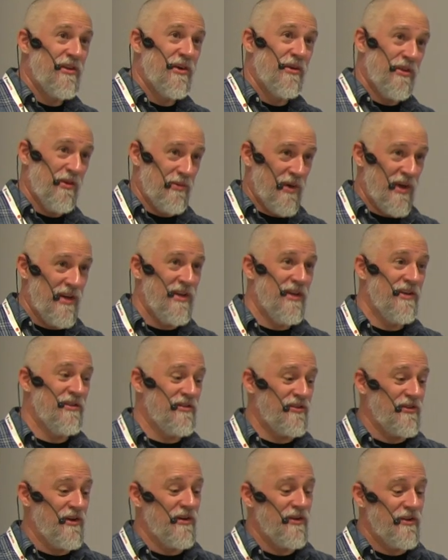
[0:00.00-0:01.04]
though, that we did
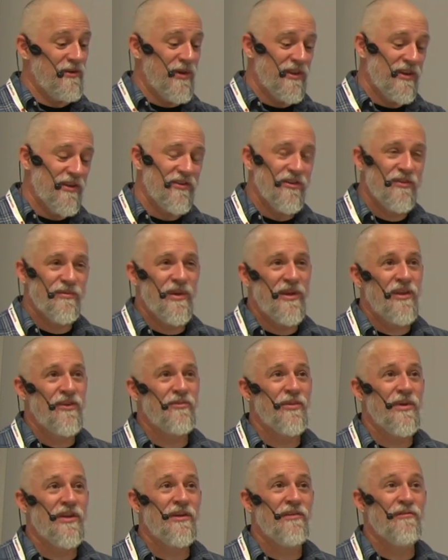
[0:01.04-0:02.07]
start doing this is because
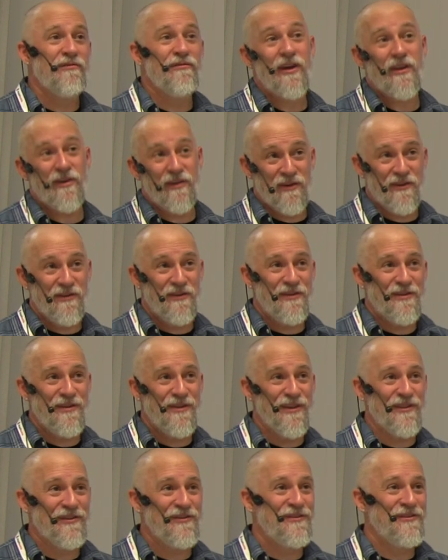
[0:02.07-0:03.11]
we didn't find
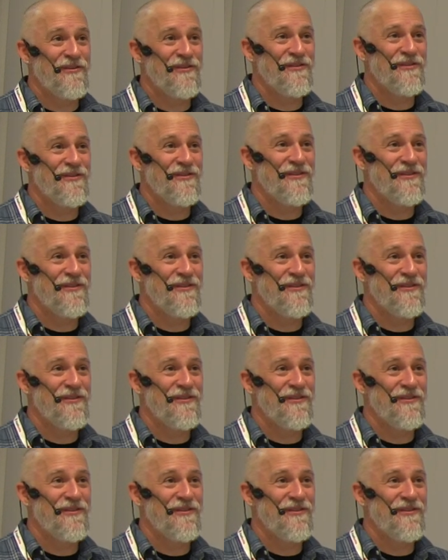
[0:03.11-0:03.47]
this